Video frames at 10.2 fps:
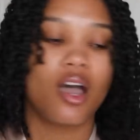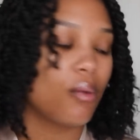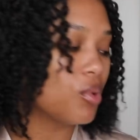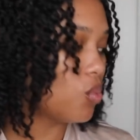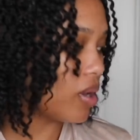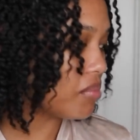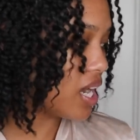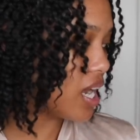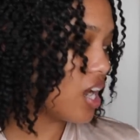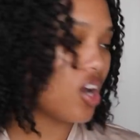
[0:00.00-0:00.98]
I'm gonna wet
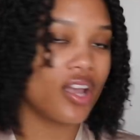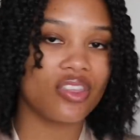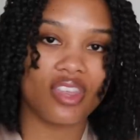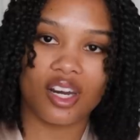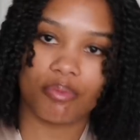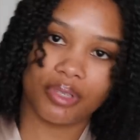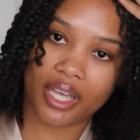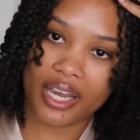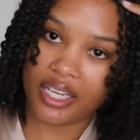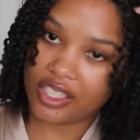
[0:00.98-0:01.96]
my hair and then
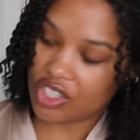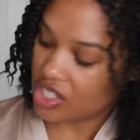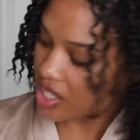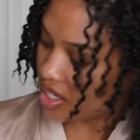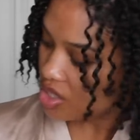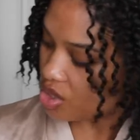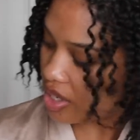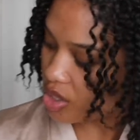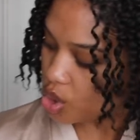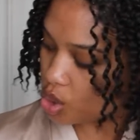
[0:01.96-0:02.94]
apply it and just kinda
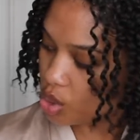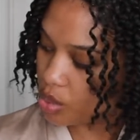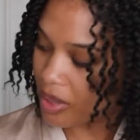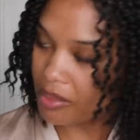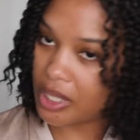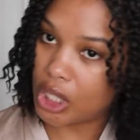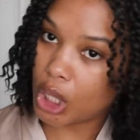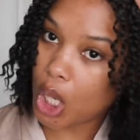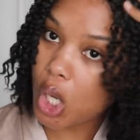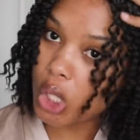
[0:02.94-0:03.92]
try to maybe